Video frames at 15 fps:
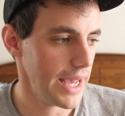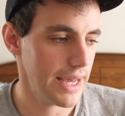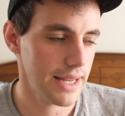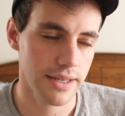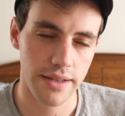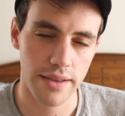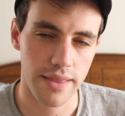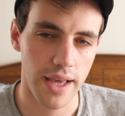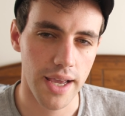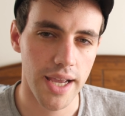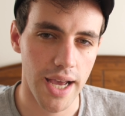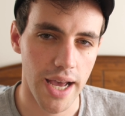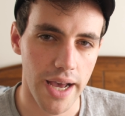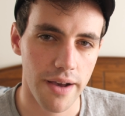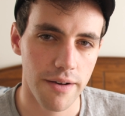and they
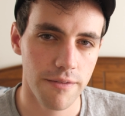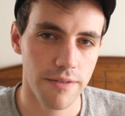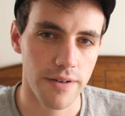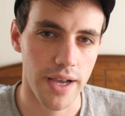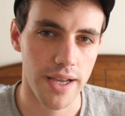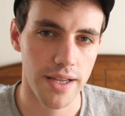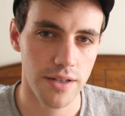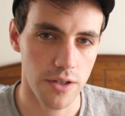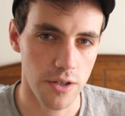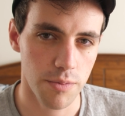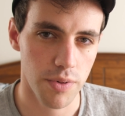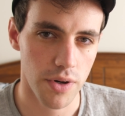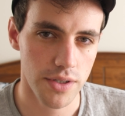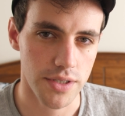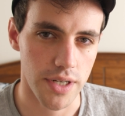have a new
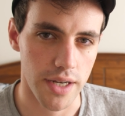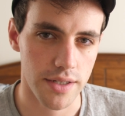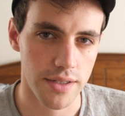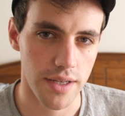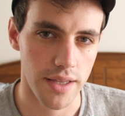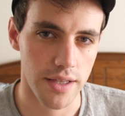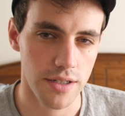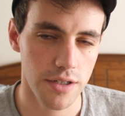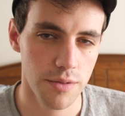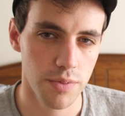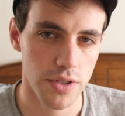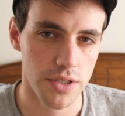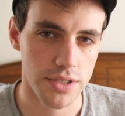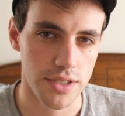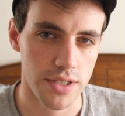project, and the new
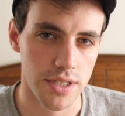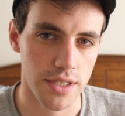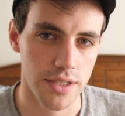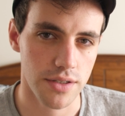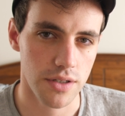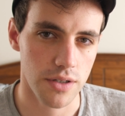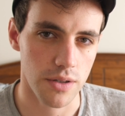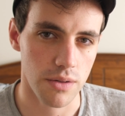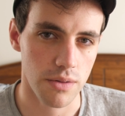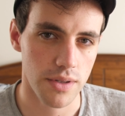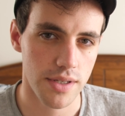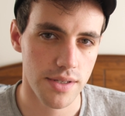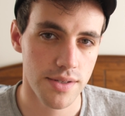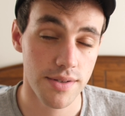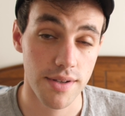project is called
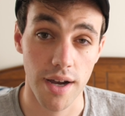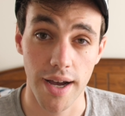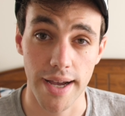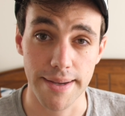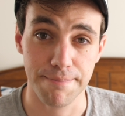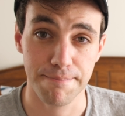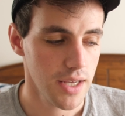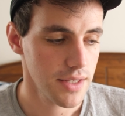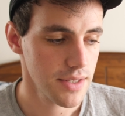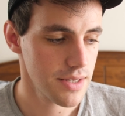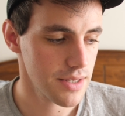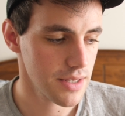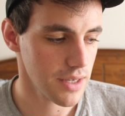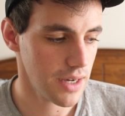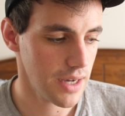Sky.
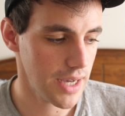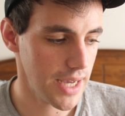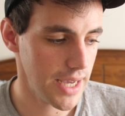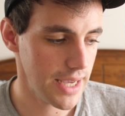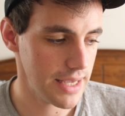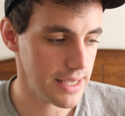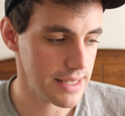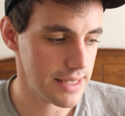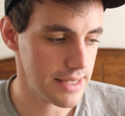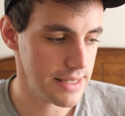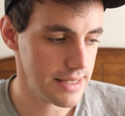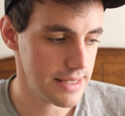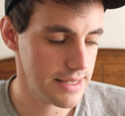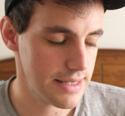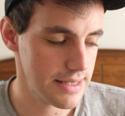Sky
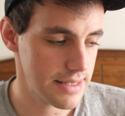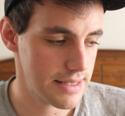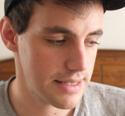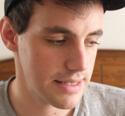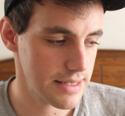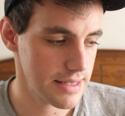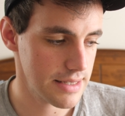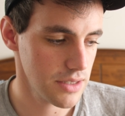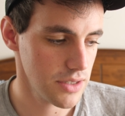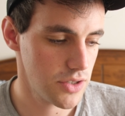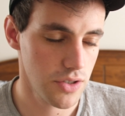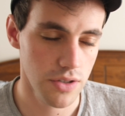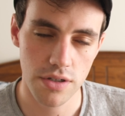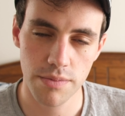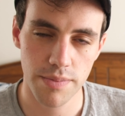is
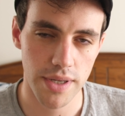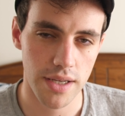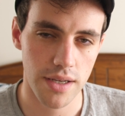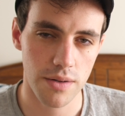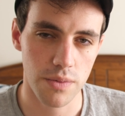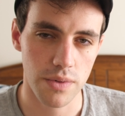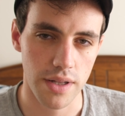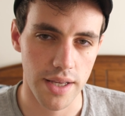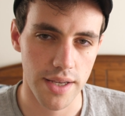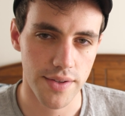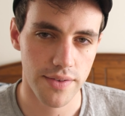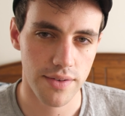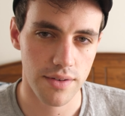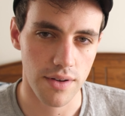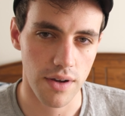due to be
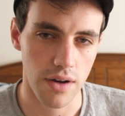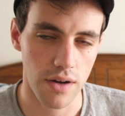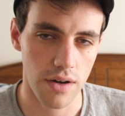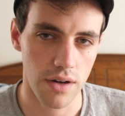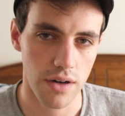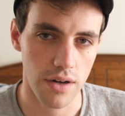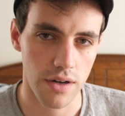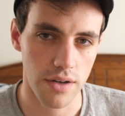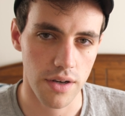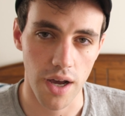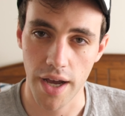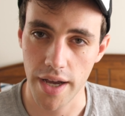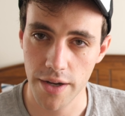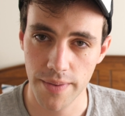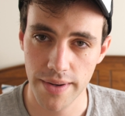released on
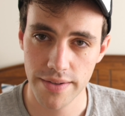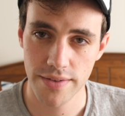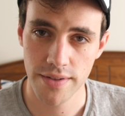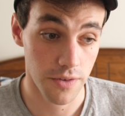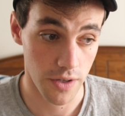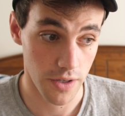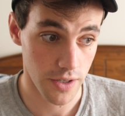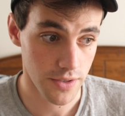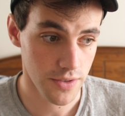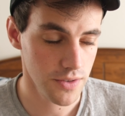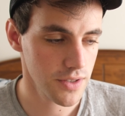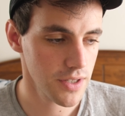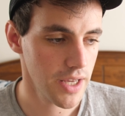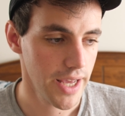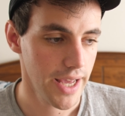iOS
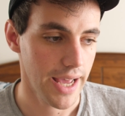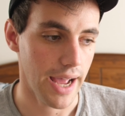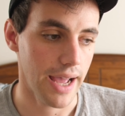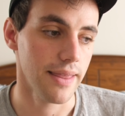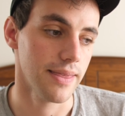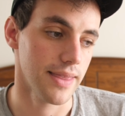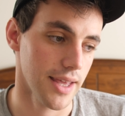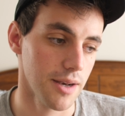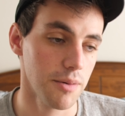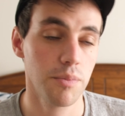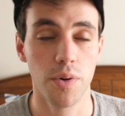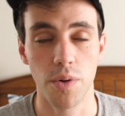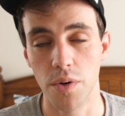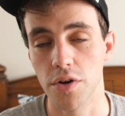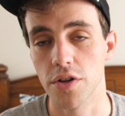first, and then
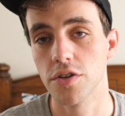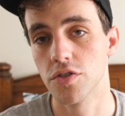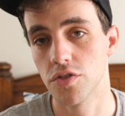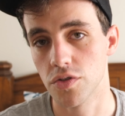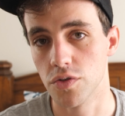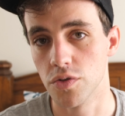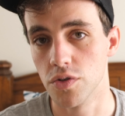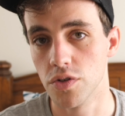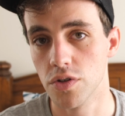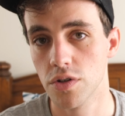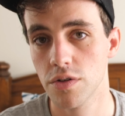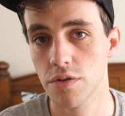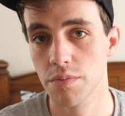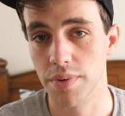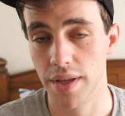ported to
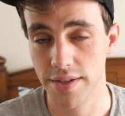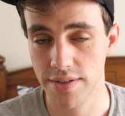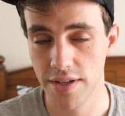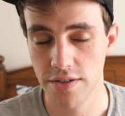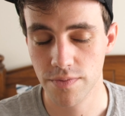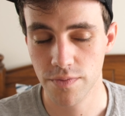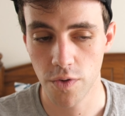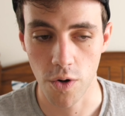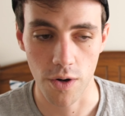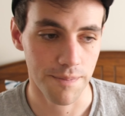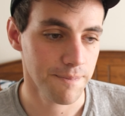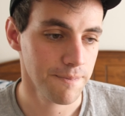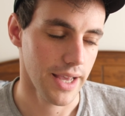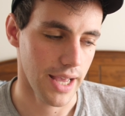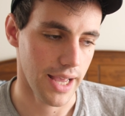PlayStation 4.
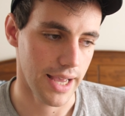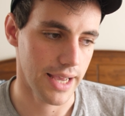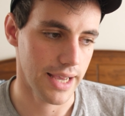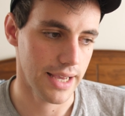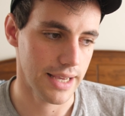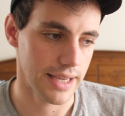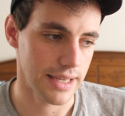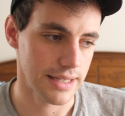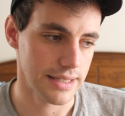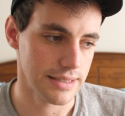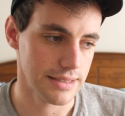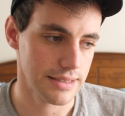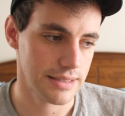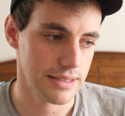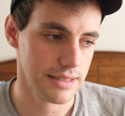
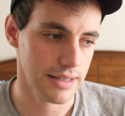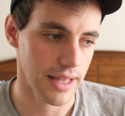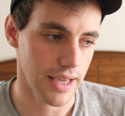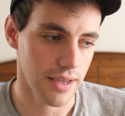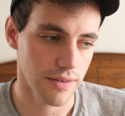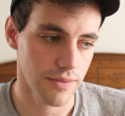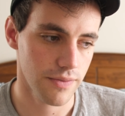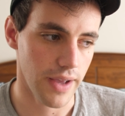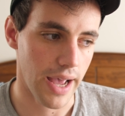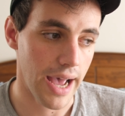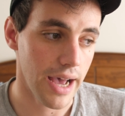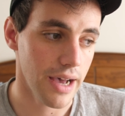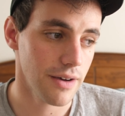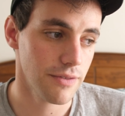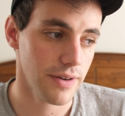And they
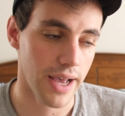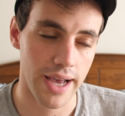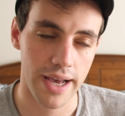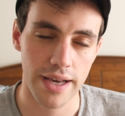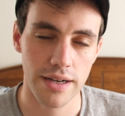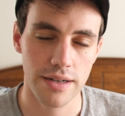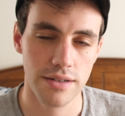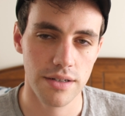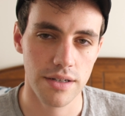have had